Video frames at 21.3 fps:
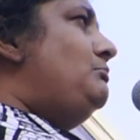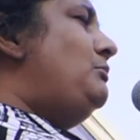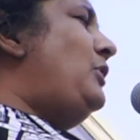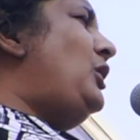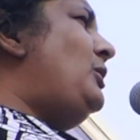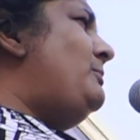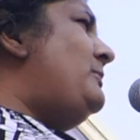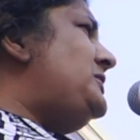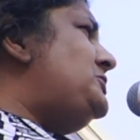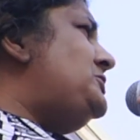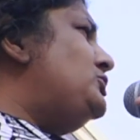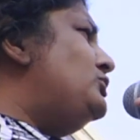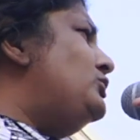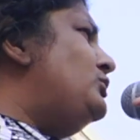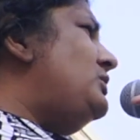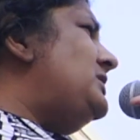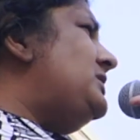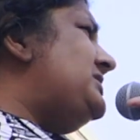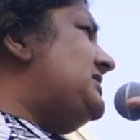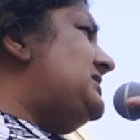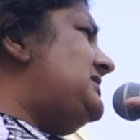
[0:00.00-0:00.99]

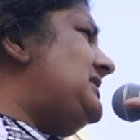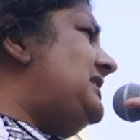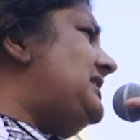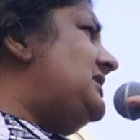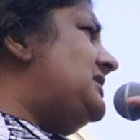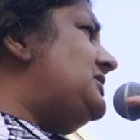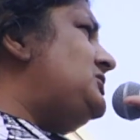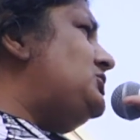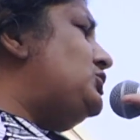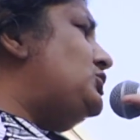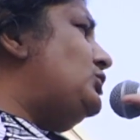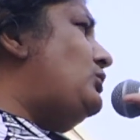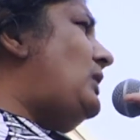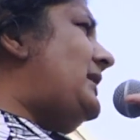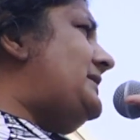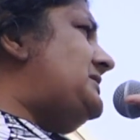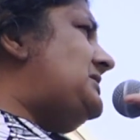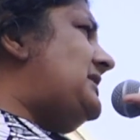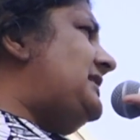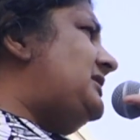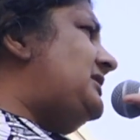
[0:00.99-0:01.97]
Mamadou was taken to
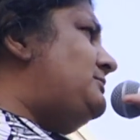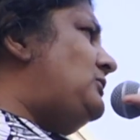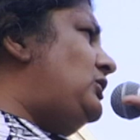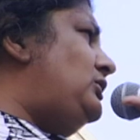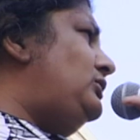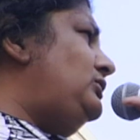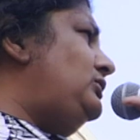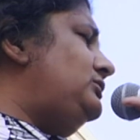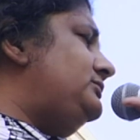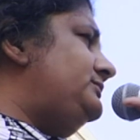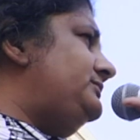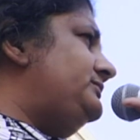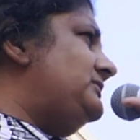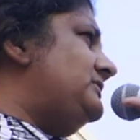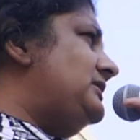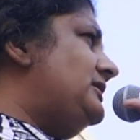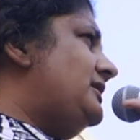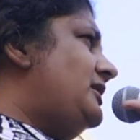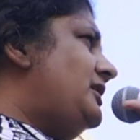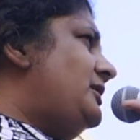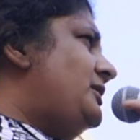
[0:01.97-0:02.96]
Guantanamo
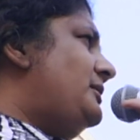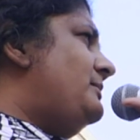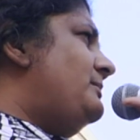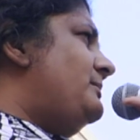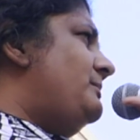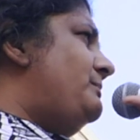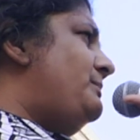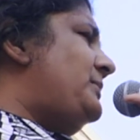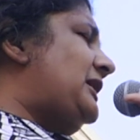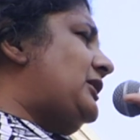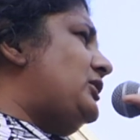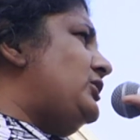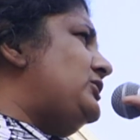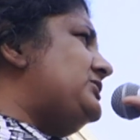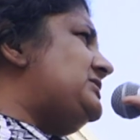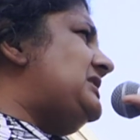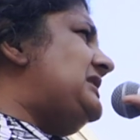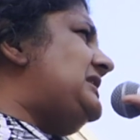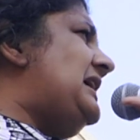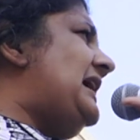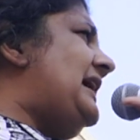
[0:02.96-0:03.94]

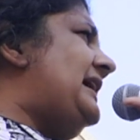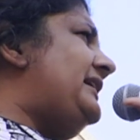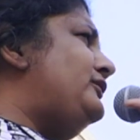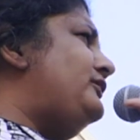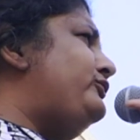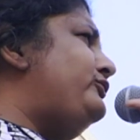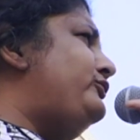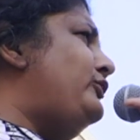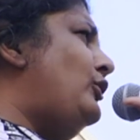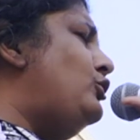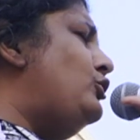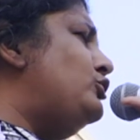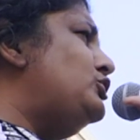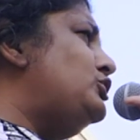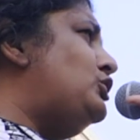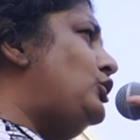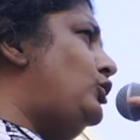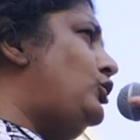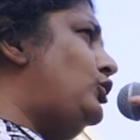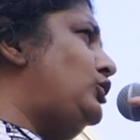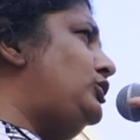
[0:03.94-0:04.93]
because he had a
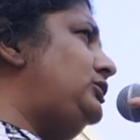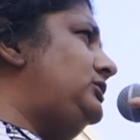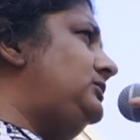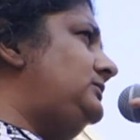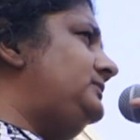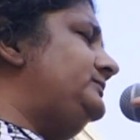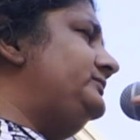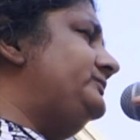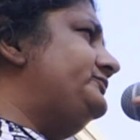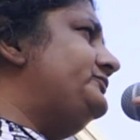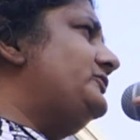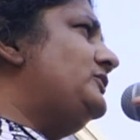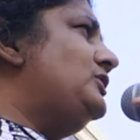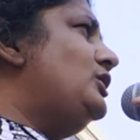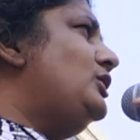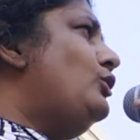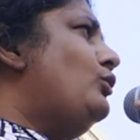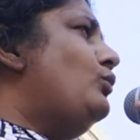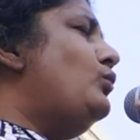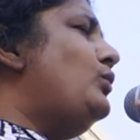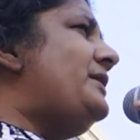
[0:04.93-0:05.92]
phone call
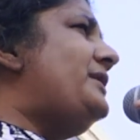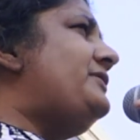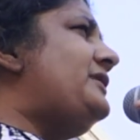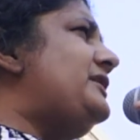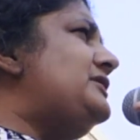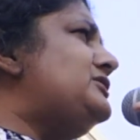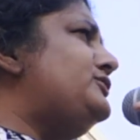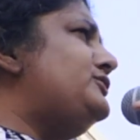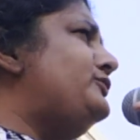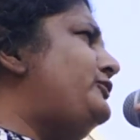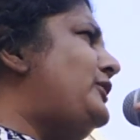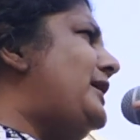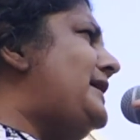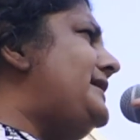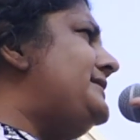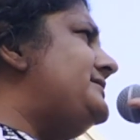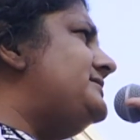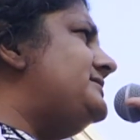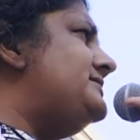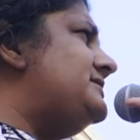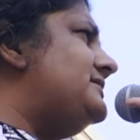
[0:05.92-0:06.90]
with his
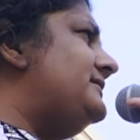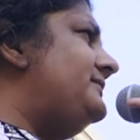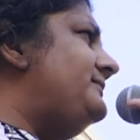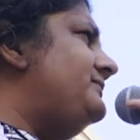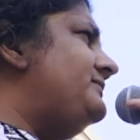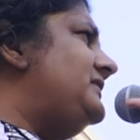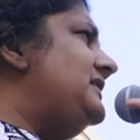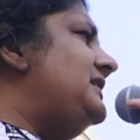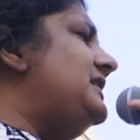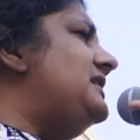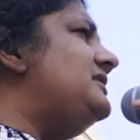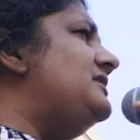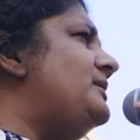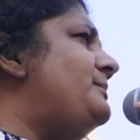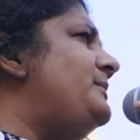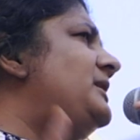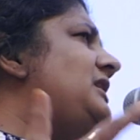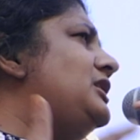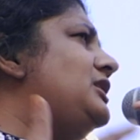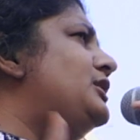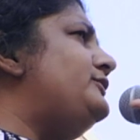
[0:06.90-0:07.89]
friend in
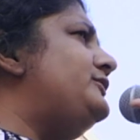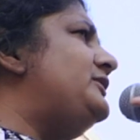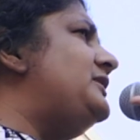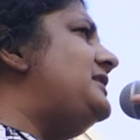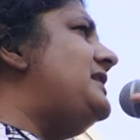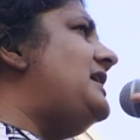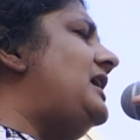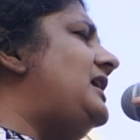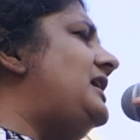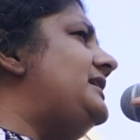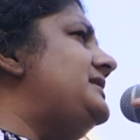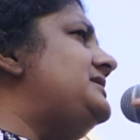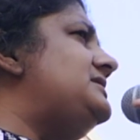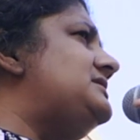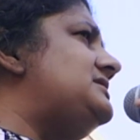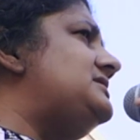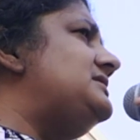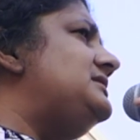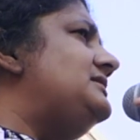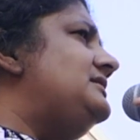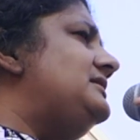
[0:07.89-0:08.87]
the middle of the night.
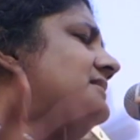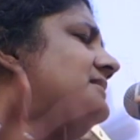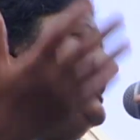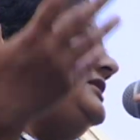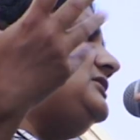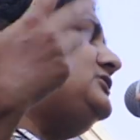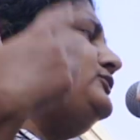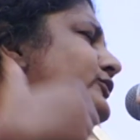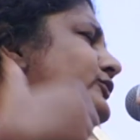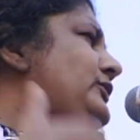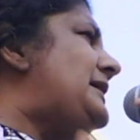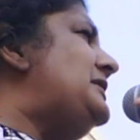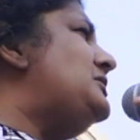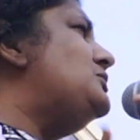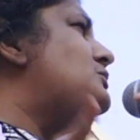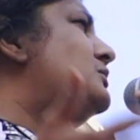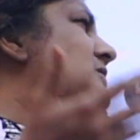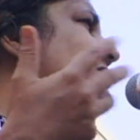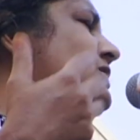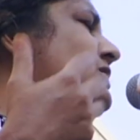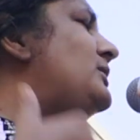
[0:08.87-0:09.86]
His
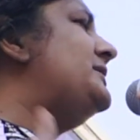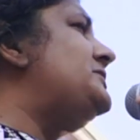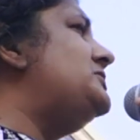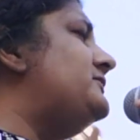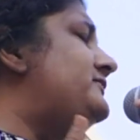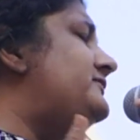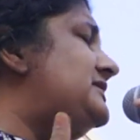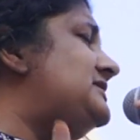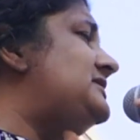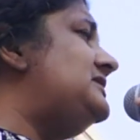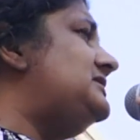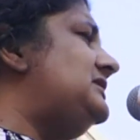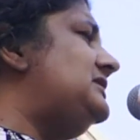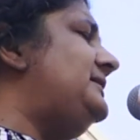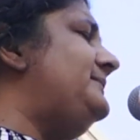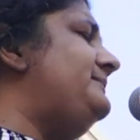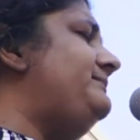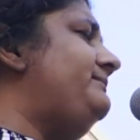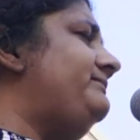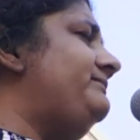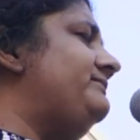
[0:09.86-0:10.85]
friend was going to visit
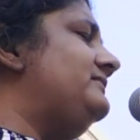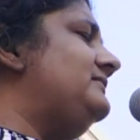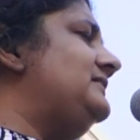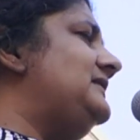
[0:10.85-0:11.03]
him,